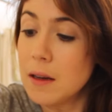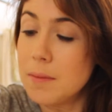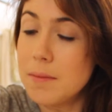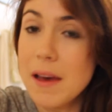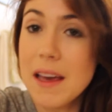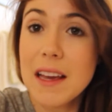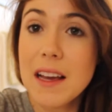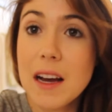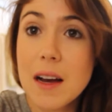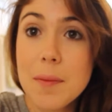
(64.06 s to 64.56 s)

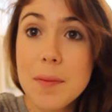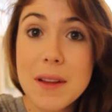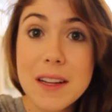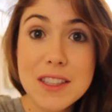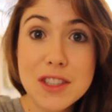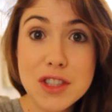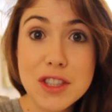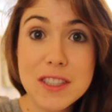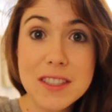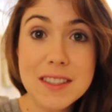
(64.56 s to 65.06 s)
makeup,
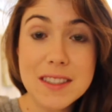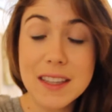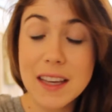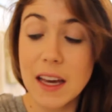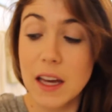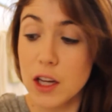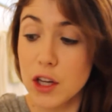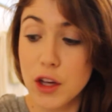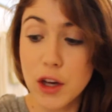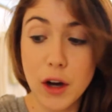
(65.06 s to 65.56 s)
let's just
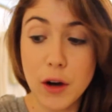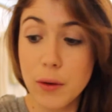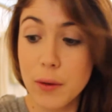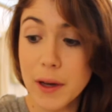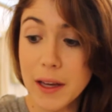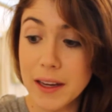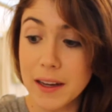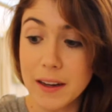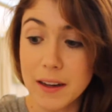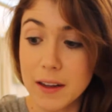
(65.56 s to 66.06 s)
get
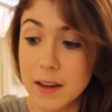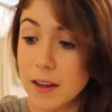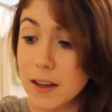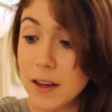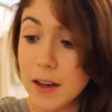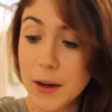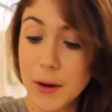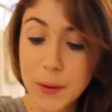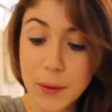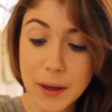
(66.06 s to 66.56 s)
going.
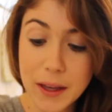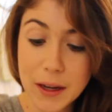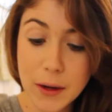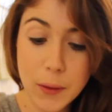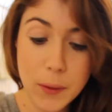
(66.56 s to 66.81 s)
Okie